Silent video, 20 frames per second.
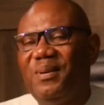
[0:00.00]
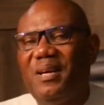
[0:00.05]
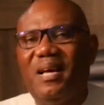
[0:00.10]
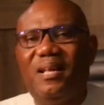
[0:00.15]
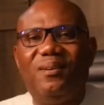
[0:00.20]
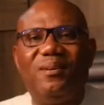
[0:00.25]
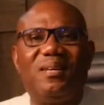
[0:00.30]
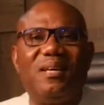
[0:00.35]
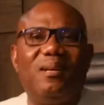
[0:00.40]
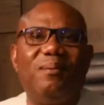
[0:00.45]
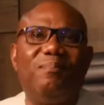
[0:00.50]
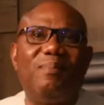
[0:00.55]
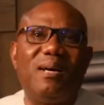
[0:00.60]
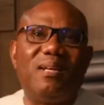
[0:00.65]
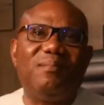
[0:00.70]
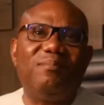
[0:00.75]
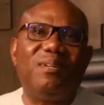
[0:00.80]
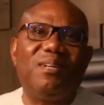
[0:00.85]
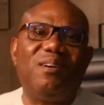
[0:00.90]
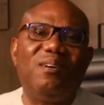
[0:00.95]
where I look at the
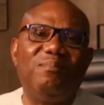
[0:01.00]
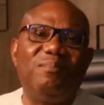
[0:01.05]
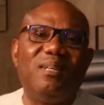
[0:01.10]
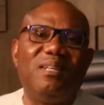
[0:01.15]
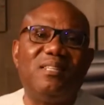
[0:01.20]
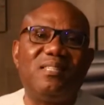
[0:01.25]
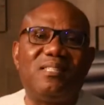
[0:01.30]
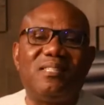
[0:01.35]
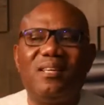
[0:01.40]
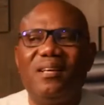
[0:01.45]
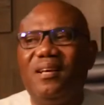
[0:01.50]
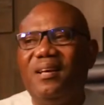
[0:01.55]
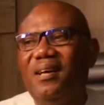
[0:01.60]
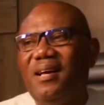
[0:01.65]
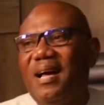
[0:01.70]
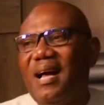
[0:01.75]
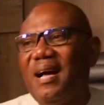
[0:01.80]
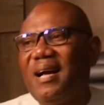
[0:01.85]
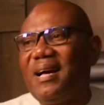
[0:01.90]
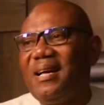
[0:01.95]
part of the government, is
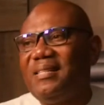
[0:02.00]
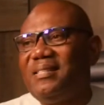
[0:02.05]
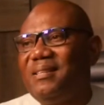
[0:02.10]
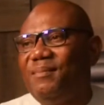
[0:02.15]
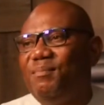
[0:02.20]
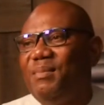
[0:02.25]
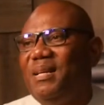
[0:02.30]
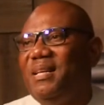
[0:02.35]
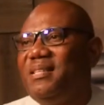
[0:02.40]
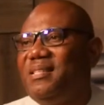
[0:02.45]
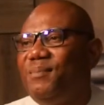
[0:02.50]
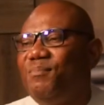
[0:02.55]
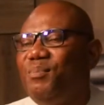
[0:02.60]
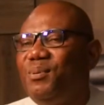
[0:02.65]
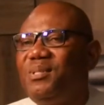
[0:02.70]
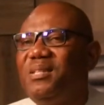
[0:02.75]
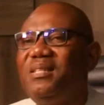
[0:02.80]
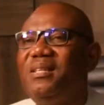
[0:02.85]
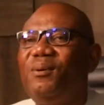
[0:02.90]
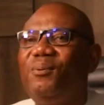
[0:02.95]
accountability,
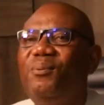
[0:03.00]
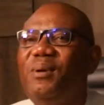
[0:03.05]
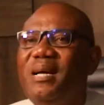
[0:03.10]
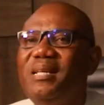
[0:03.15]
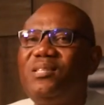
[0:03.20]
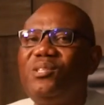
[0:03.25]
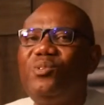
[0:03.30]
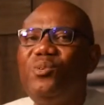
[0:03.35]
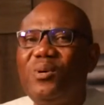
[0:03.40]
putting the right,